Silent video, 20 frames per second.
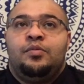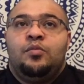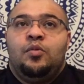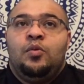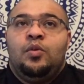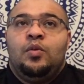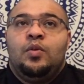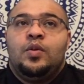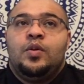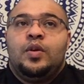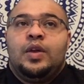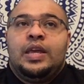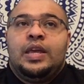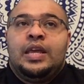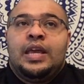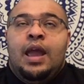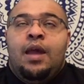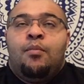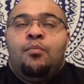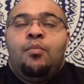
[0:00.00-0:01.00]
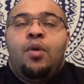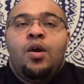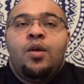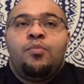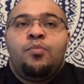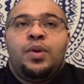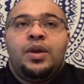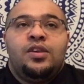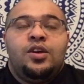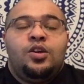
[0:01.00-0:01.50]
it might
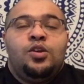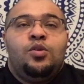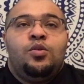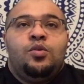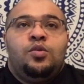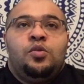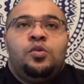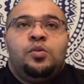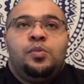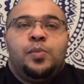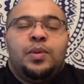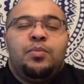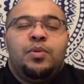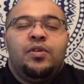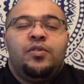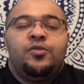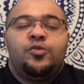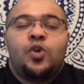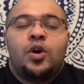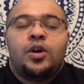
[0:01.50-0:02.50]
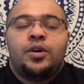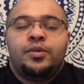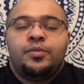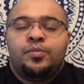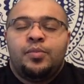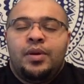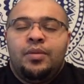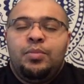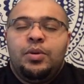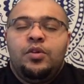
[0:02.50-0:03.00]
be that
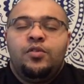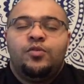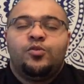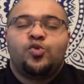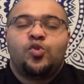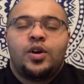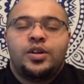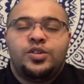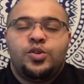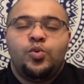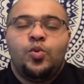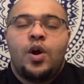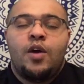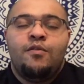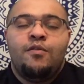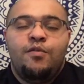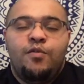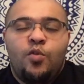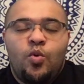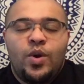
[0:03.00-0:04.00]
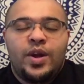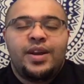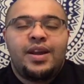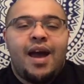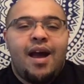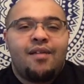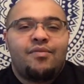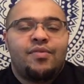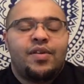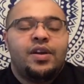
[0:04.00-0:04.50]
you've tried to avoid
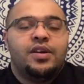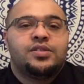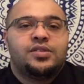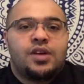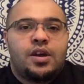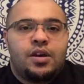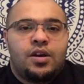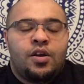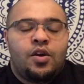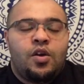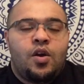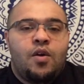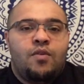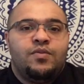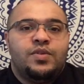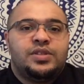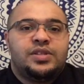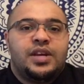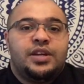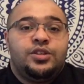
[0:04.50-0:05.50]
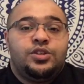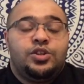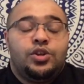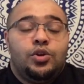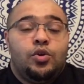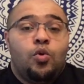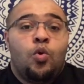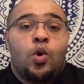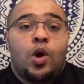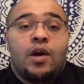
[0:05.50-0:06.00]
having a certain conversation,
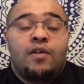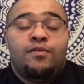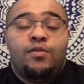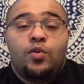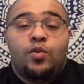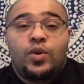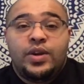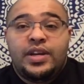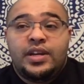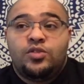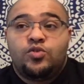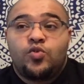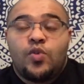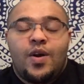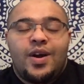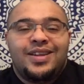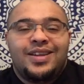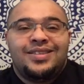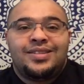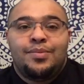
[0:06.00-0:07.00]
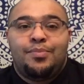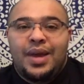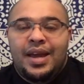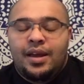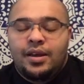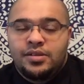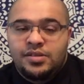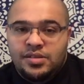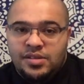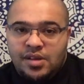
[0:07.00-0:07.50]
or avoided trying to
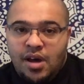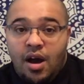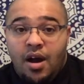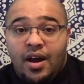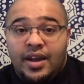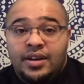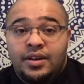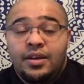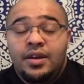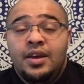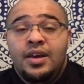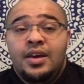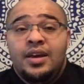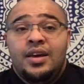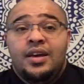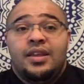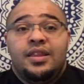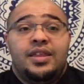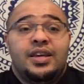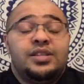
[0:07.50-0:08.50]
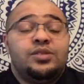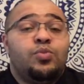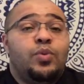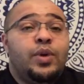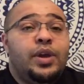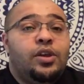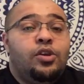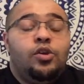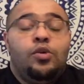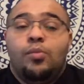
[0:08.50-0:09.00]
pick a side. This
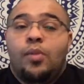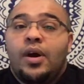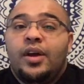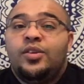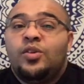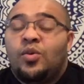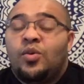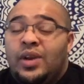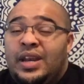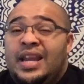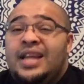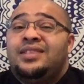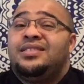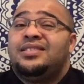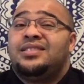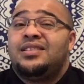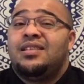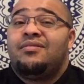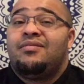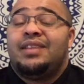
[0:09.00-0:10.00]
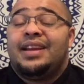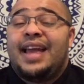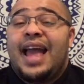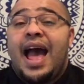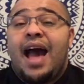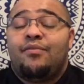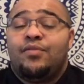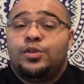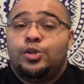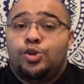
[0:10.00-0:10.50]
week you might not necessarily
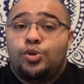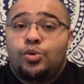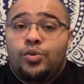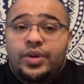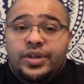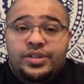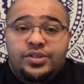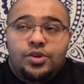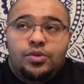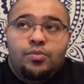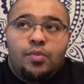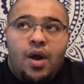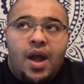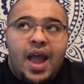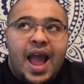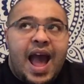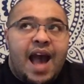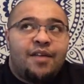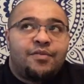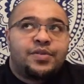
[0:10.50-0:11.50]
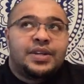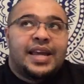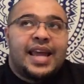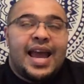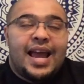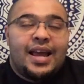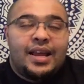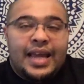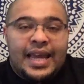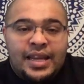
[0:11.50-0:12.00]
have a choice. You might have to
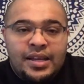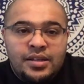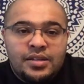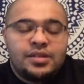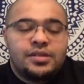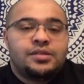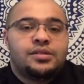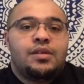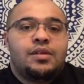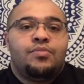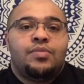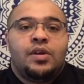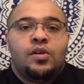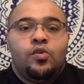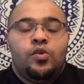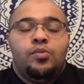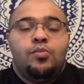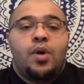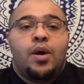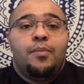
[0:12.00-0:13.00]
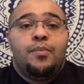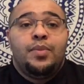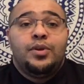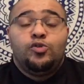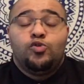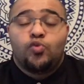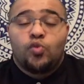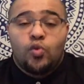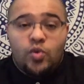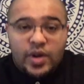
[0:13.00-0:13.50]
get into something, or you might be
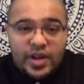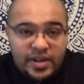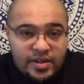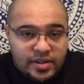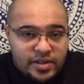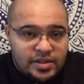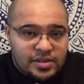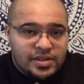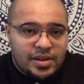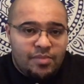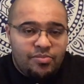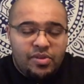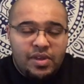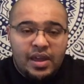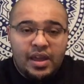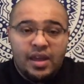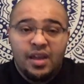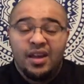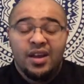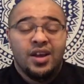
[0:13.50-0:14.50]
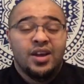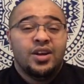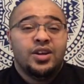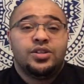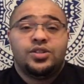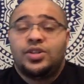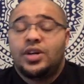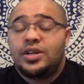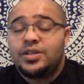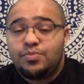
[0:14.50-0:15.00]
drawn into something
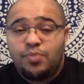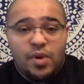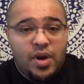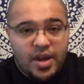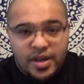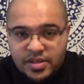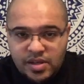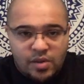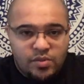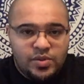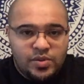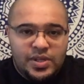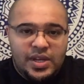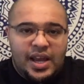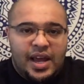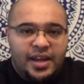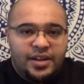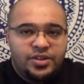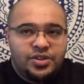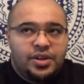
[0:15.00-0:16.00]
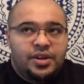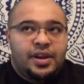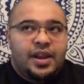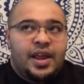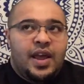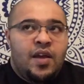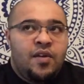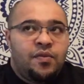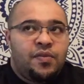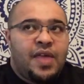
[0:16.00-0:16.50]
just by association.
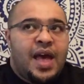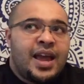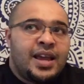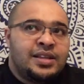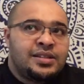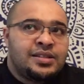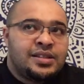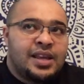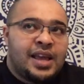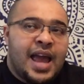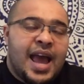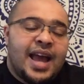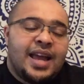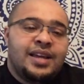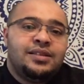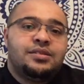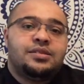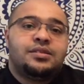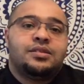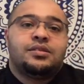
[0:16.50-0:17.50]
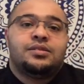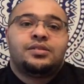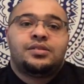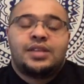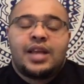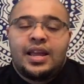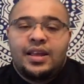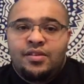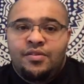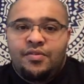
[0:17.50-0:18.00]
If that is the case,
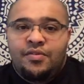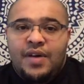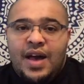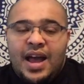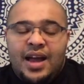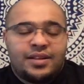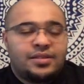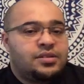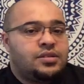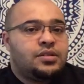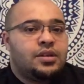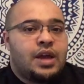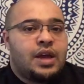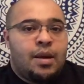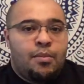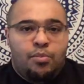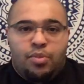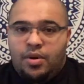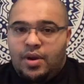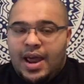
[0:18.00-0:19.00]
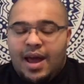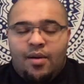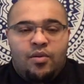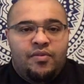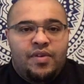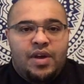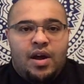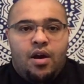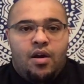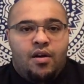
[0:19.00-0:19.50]
state the facts and pull out
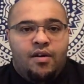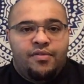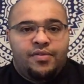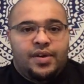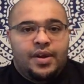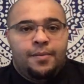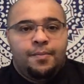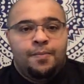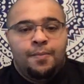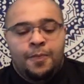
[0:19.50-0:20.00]
of it after.